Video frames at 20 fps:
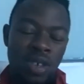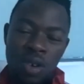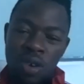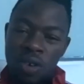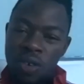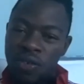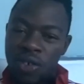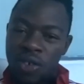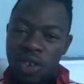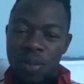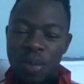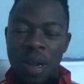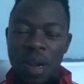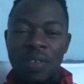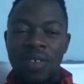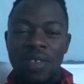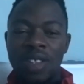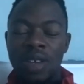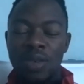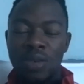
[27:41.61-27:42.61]
confirm
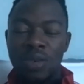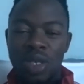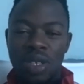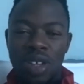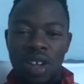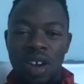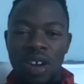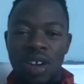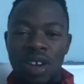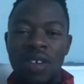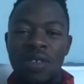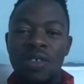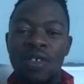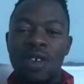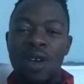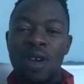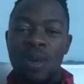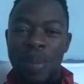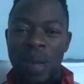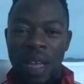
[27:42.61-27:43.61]
everything. We start
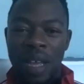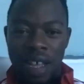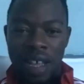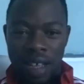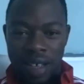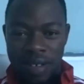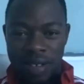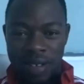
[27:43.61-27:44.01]
developing it.